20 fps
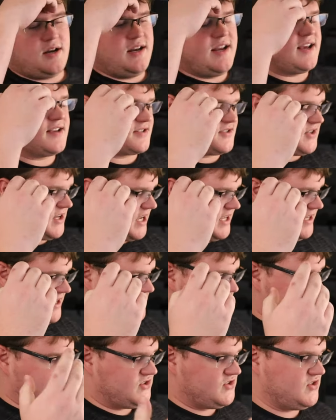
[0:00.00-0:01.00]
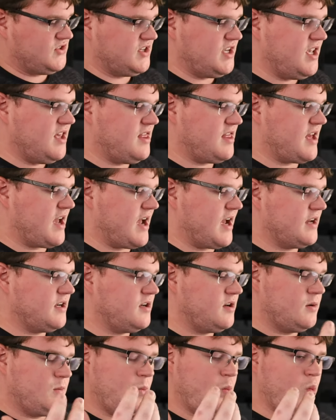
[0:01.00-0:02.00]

Yes, I can see that.